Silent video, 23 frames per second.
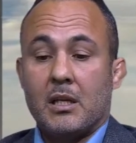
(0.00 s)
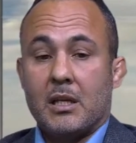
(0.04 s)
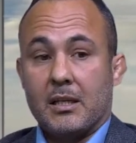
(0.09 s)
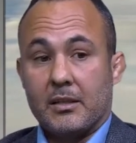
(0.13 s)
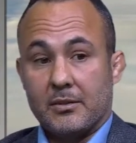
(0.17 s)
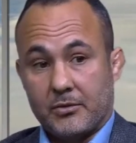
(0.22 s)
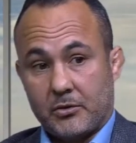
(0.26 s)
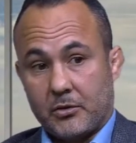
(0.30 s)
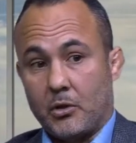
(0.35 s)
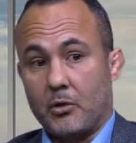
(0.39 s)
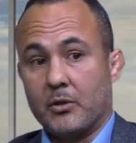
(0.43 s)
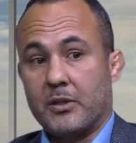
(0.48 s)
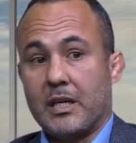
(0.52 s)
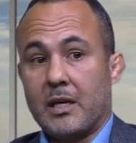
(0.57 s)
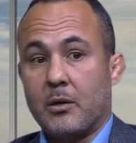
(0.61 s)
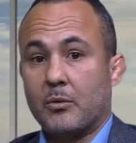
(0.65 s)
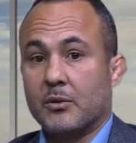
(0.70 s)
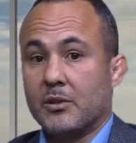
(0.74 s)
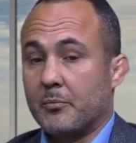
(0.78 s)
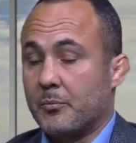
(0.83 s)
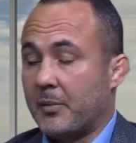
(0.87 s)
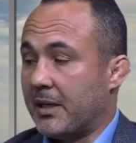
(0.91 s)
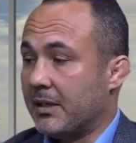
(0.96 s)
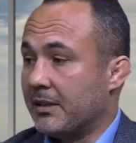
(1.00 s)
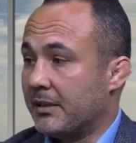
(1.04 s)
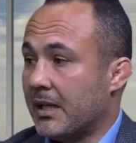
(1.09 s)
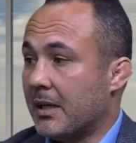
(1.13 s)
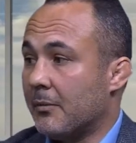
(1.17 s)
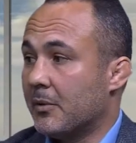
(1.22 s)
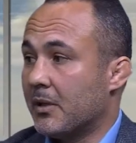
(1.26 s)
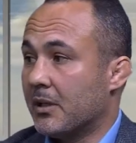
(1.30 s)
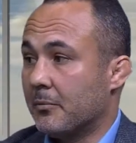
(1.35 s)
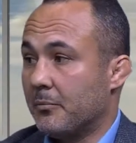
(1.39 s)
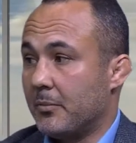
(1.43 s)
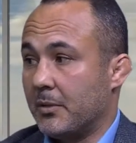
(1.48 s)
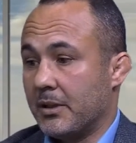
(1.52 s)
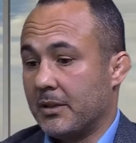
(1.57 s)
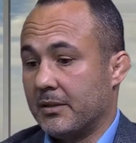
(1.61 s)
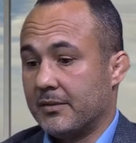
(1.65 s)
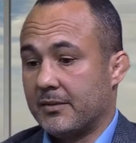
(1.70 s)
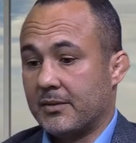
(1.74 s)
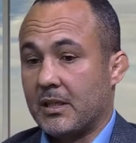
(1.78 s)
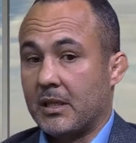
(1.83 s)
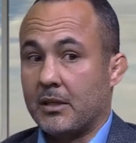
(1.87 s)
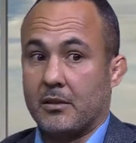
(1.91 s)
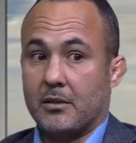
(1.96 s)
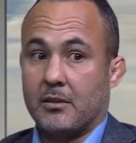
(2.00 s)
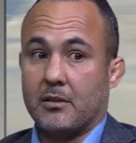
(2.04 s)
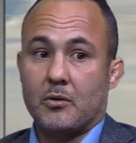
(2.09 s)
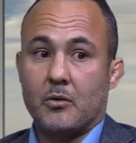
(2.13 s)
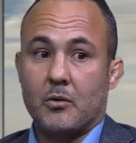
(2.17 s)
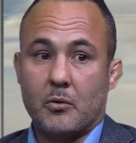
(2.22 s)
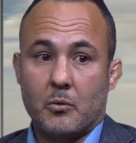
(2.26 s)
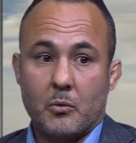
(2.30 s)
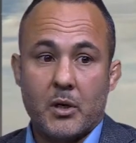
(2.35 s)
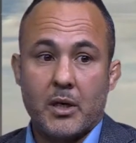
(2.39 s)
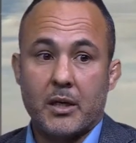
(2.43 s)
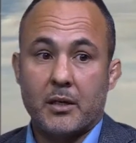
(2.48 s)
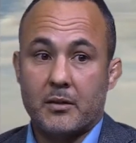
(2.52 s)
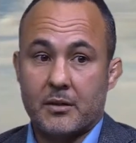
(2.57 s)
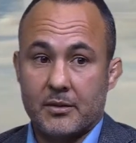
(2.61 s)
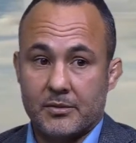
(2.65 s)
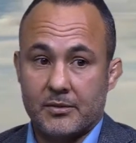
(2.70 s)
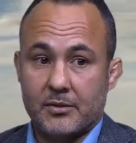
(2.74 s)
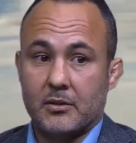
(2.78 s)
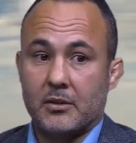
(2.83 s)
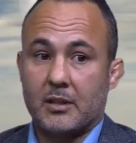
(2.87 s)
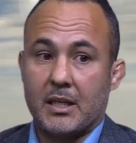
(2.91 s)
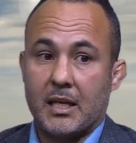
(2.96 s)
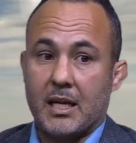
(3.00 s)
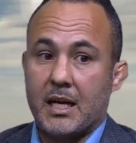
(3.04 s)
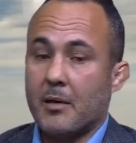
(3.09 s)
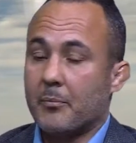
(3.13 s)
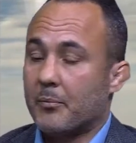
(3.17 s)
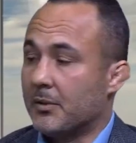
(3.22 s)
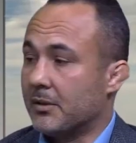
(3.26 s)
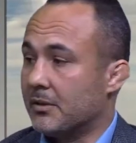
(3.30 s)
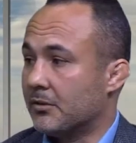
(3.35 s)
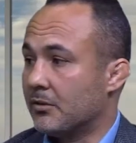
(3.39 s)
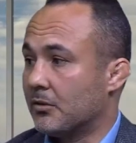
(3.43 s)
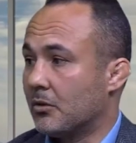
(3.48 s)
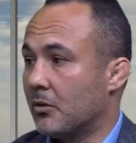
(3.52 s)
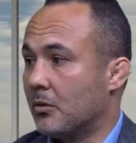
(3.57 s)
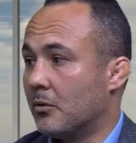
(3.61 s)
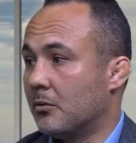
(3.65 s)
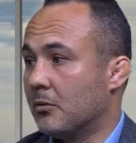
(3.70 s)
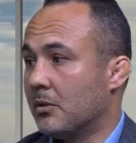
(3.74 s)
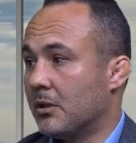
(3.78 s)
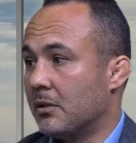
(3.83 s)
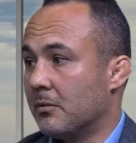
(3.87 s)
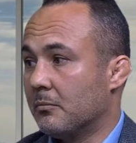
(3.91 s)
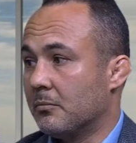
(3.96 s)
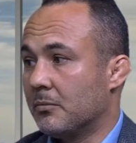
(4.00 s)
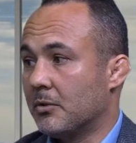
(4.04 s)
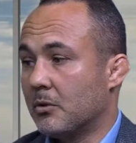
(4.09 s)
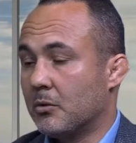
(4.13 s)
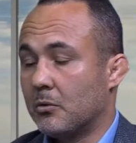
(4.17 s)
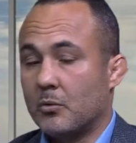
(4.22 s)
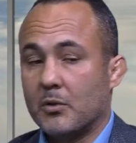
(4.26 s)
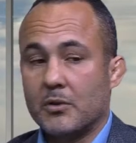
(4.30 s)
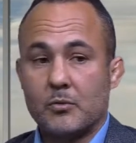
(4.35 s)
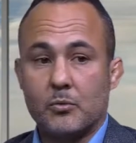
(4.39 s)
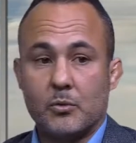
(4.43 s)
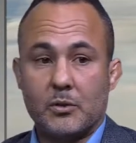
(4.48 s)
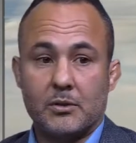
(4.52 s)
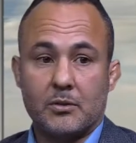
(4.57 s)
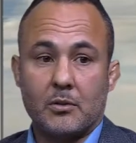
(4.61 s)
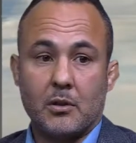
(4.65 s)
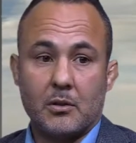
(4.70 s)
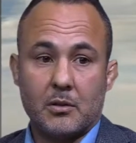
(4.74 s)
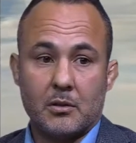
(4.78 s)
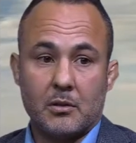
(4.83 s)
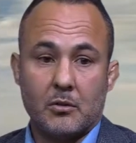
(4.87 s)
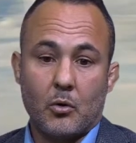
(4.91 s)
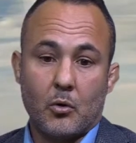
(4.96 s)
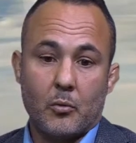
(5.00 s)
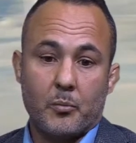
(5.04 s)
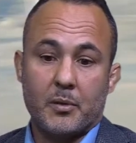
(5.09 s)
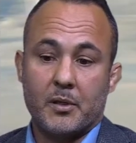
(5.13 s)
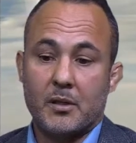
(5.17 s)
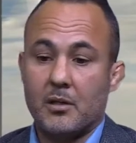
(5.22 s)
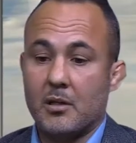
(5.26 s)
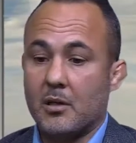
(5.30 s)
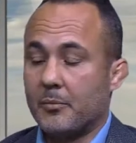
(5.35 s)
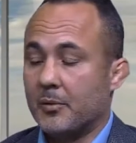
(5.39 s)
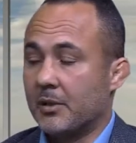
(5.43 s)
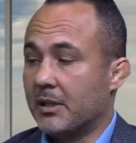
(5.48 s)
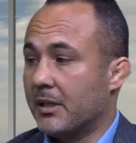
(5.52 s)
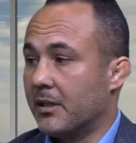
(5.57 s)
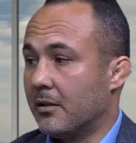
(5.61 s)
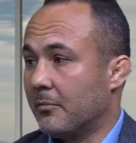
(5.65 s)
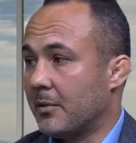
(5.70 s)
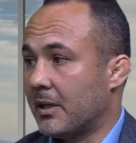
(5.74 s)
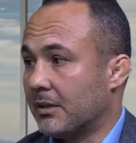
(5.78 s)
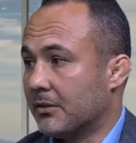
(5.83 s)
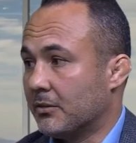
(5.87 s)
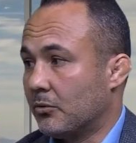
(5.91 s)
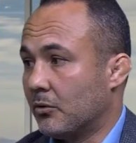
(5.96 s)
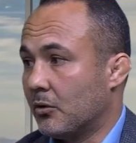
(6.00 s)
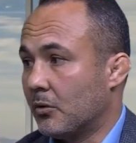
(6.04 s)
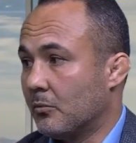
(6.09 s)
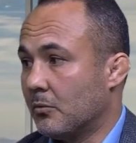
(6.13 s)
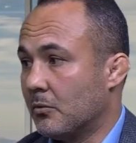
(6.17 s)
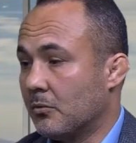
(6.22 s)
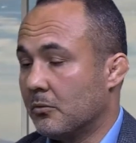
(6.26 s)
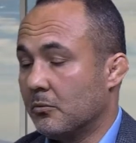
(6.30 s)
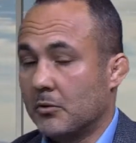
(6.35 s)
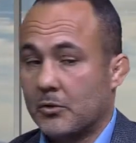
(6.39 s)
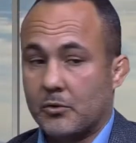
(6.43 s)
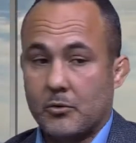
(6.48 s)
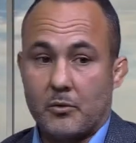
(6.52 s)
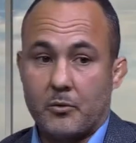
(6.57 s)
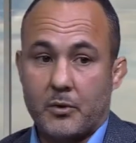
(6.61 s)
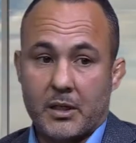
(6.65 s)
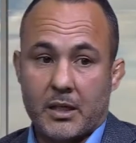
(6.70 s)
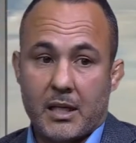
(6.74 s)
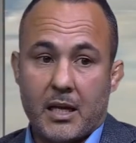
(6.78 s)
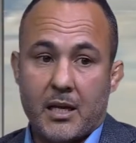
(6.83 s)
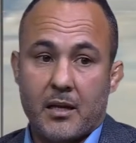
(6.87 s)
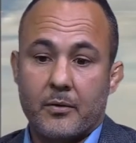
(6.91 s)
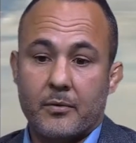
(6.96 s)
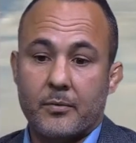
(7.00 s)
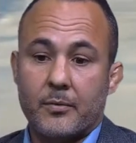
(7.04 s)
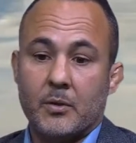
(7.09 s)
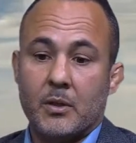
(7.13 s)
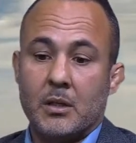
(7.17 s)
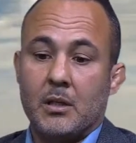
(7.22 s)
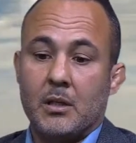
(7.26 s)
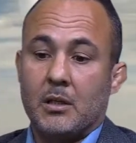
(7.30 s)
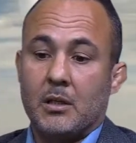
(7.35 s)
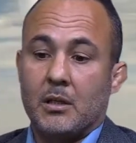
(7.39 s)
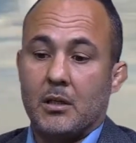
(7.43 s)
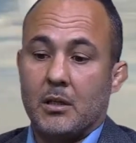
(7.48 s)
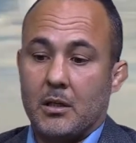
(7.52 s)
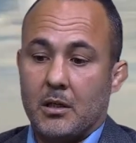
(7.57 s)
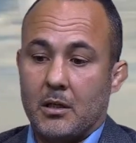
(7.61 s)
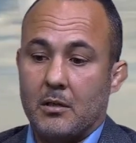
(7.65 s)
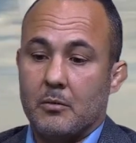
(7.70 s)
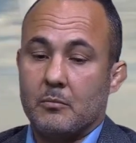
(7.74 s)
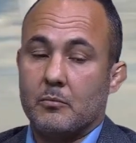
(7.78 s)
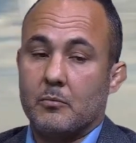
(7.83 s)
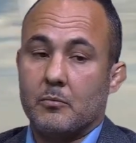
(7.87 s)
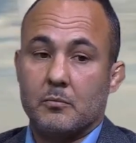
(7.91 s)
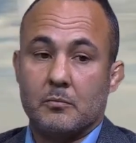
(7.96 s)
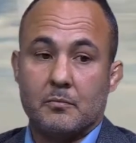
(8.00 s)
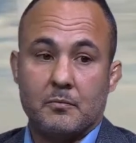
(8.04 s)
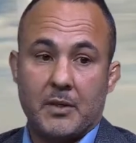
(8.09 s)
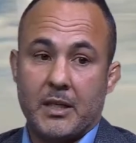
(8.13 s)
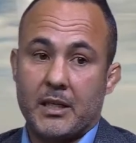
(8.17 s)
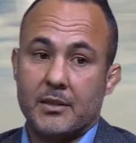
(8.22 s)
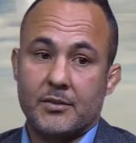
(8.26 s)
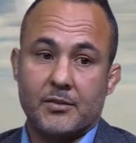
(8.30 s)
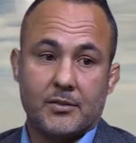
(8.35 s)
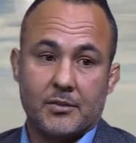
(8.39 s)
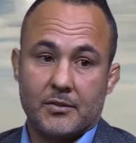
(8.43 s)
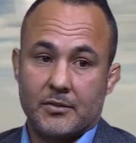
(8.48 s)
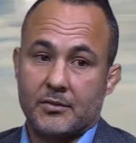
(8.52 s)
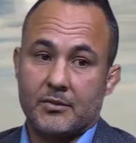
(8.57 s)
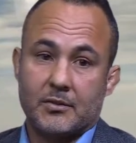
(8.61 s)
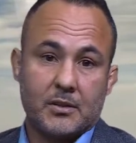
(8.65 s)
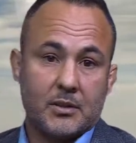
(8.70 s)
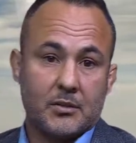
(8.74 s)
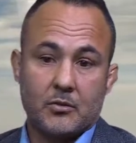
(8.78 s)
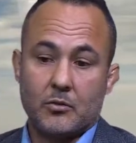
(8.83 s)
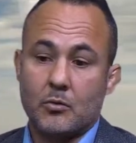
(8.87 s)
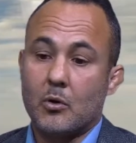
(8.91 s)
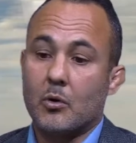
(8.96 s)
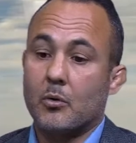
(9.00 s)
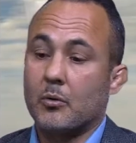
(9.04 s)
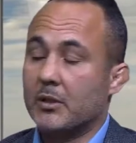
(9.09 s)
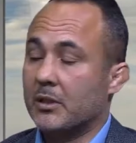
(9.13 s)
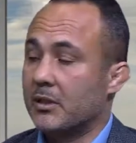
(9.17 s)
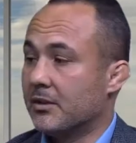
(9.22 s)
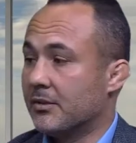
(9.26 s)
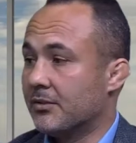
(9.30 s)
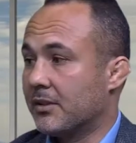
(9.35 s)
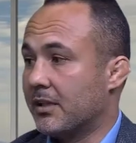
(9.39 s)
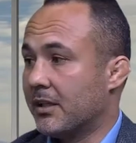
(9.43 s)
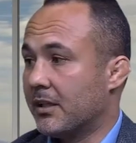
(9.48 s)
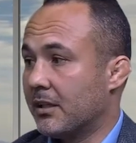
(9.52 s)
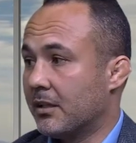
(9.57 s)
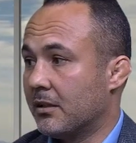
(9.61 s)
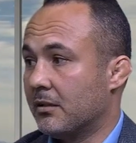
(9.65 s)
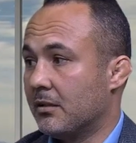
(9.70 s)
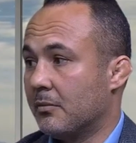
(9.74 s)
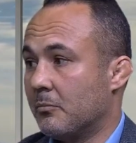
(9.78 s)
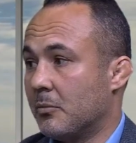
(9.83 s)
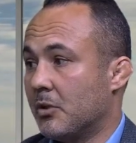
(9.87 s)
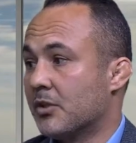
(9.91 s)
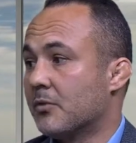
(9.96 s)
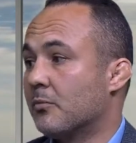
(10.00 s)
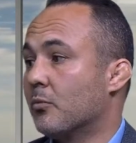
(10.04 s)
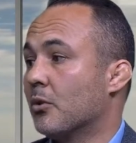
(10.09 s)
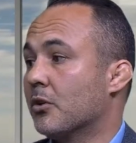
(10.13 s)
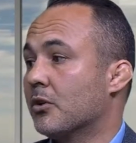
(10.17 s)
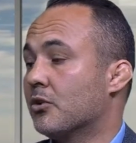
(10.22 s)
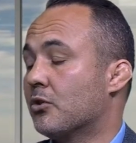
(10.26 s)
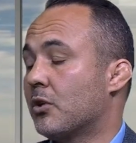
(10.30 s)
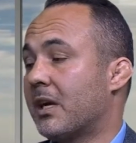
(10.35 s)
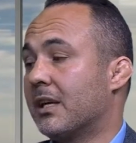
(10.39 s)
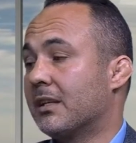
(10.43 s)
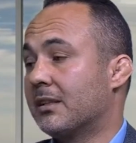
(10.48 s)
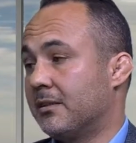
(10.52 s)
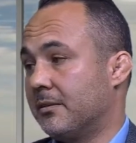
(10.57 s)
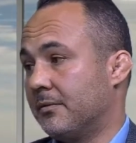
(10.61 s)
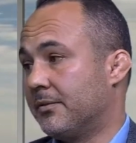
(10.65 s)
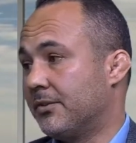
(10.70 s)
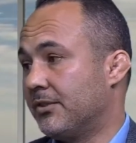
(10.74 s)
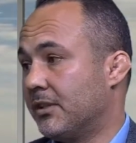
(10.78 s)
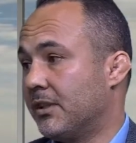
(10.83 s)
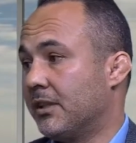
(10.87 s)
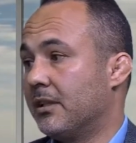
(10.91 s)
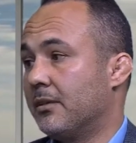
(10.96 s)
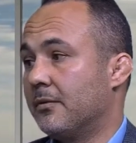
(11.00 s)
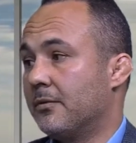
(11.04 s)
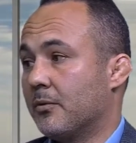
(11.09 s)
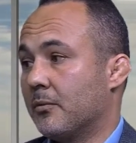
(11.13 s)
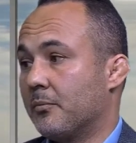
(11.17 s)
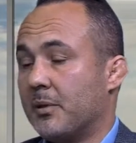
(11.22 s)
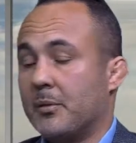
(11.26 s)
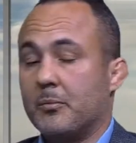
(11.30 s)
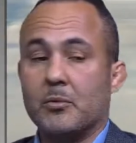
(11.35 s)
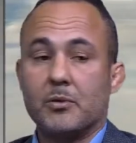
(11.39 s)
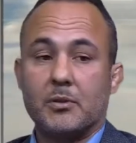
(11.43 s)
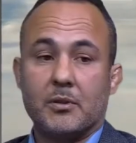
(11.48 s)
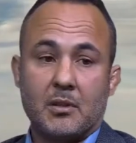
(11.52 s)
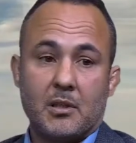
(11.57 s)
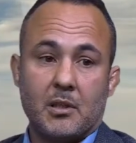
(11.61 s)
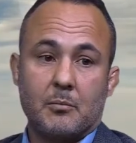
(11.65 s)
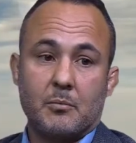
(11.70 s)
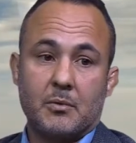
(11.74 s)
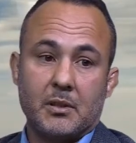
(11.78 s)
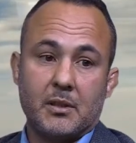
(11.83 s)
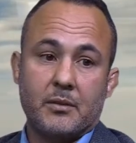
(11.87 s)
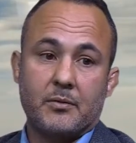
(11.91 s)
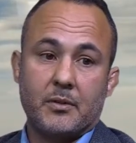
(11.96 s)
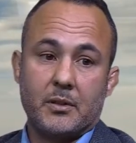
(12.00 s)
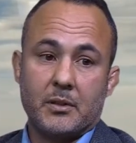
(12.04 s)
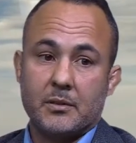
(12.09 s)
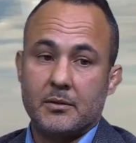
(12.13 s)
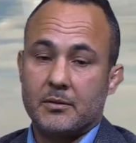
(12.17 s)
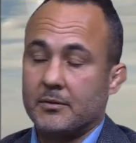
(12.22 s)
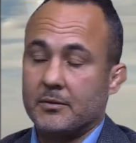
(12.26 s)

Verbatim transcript: It slowed down with the pandemic, but it's not going to go away. It's still going to happen. So, um, you know, once we start opening up and getting back to normal, which we already have, um, Vegas is, is growing and it's getting a much more attractive city for people to come to live in.